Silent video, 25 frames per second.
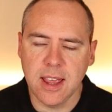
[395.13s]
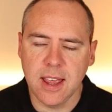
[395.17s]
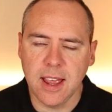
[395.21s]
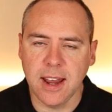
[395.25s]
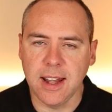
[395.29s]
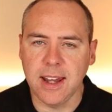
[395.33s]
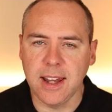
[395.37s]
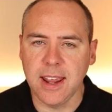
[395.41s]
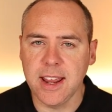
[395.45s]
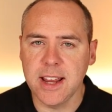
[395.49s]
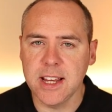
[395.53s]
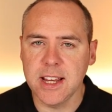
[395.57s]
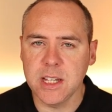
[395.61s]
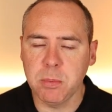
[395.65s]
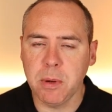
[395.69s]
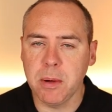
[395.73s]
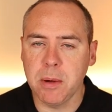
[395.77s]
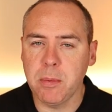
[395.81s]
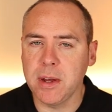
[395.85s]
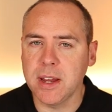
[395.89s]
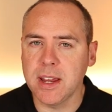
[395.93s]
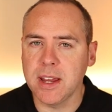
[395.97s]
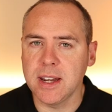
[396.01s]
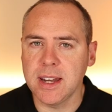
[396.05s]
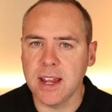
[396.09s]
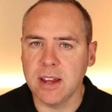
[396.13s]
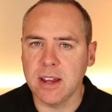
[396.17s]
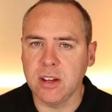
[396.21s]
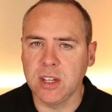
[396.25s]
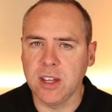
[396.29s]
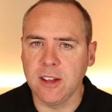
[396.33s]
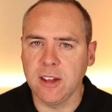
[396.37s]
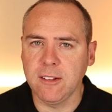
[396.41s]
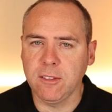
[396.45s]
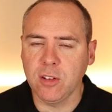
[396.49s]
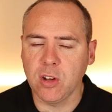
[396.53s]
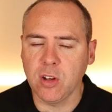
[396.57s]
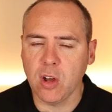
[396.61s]
And here's where we can now
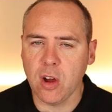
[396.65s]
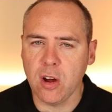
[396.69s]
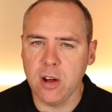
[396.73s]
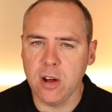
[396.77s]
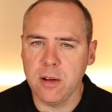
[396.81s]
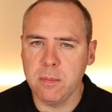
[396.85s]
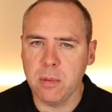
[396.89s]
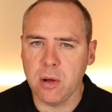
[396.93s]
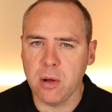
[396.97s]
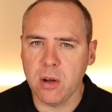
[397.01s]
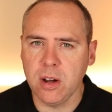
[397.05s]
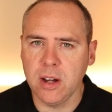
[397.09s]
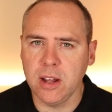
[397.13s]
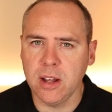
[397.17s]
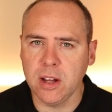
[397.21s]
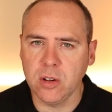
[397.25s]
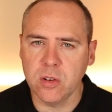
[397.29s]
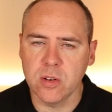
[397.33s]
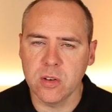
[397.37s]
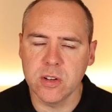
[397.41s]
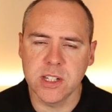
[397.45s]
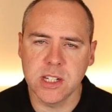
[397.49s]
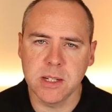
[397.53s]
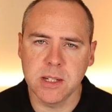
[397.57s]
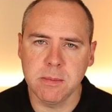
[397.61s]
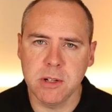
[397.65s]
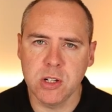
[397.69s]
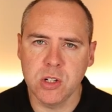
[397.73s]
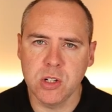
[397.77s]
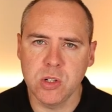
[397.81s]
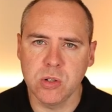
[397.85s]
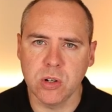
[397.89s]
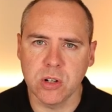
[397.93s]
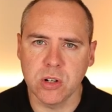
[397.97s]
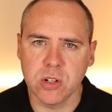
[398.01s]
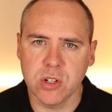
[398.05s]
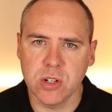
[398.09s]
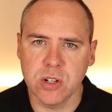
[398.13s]
give Copilot custom
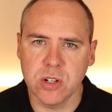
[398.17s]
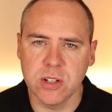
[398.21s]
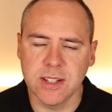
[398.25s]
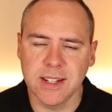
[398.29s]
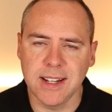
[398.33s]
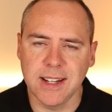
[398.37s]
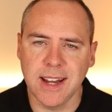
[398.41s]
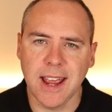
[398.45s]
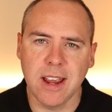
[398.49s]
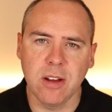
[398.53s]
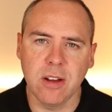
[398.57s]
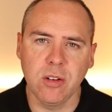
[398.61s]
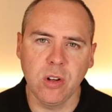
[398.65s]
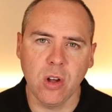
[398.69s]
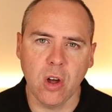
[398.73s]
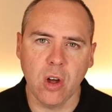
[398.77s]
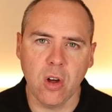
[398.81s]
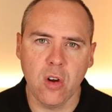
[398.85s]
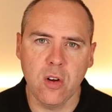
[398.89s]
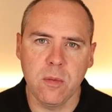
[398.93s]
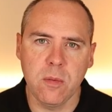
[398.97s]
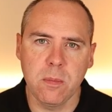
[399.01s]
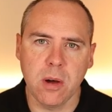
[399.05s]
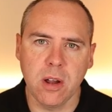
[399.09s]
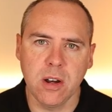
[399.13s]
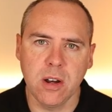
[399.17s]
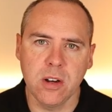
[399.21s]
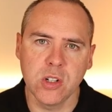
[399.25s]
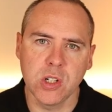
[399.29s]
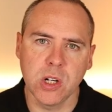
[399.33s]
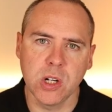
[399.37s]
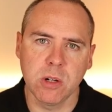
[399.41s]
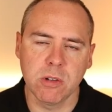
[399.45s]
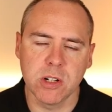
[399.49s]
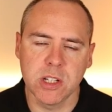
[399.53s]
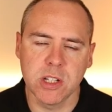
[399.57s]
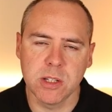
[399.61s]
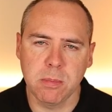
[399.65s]
instructions in how Copilot
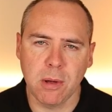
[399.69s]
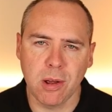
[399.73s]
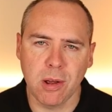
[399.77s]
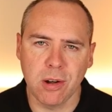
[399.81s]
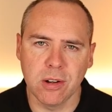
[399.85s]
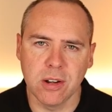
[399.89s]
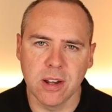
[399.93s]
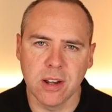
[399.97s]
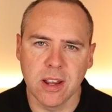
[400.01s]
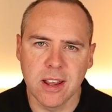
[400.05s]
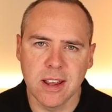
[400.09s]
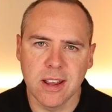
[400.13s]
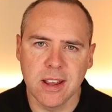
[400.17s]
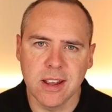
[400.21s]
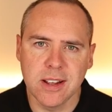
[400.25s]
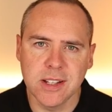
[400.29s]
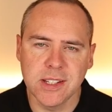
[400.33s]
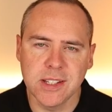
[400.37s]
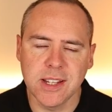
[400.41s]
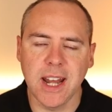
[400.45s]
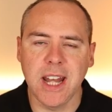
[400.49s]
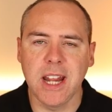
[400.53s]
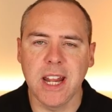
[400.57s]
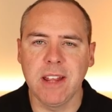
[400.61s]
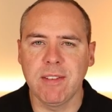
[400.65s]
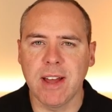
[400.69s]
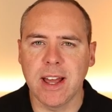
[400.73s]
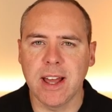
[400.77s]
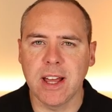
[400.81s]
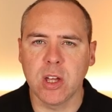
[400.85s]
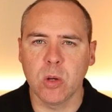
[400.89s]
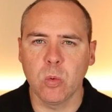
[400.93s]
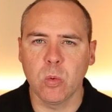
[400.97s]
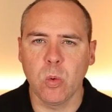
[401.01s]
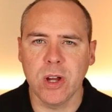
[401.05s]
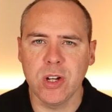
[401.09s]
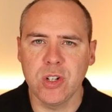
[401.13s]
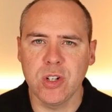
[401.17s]
should respond to any of our
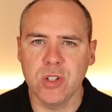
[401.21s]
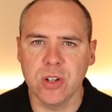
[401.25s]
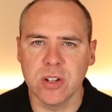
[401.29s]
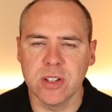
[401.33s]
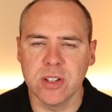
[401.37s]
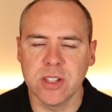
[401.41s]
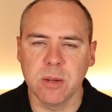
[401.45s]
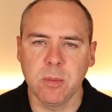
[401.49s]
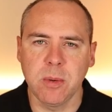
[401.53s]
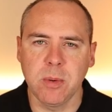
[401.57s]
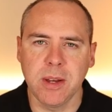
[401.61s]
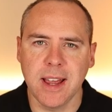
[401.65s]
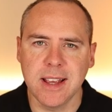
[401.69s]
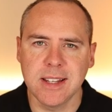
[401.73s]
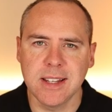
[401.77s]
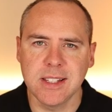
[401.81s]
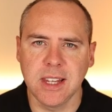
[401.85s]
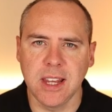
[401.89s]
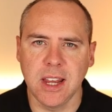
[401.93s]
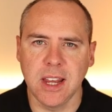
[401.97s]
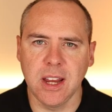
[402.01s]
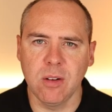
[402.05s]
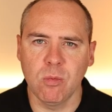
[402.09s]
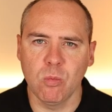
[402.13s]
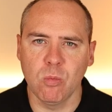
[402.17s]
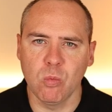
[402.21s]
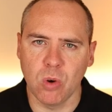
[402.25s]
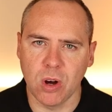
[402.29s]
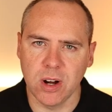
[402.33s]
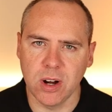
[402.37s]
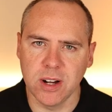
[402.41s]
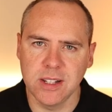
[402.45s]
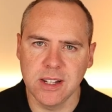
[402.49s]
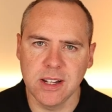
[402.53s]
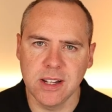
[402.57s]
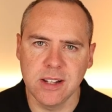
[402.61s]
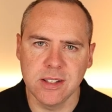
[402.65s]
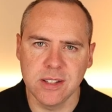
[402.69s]
questions that we ask it
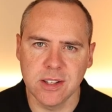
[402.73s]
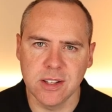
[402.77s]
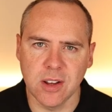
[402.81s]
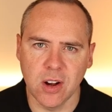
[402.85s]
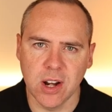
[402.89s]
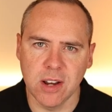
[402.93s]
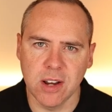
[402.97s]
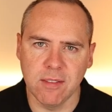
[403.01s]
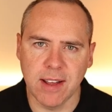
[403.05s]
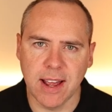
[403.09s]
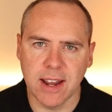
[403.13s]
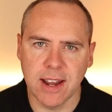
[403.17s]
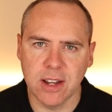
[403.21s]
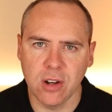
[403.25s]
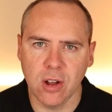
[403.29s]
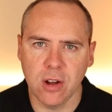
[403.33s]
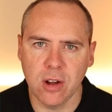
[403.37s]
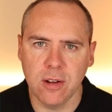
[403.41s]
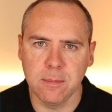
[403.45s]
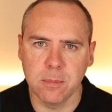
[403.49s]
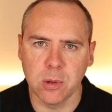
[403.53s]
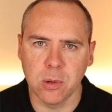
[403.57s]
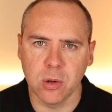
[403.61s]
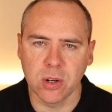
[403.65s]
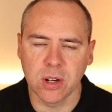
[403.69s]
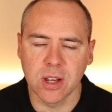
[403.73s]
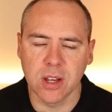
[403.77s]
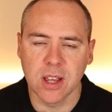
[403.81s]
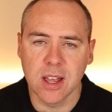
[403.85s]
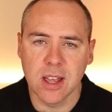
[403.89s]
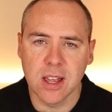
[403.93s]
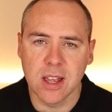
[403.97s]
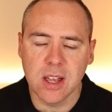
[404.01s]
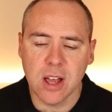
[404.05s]
right inside of our notebook.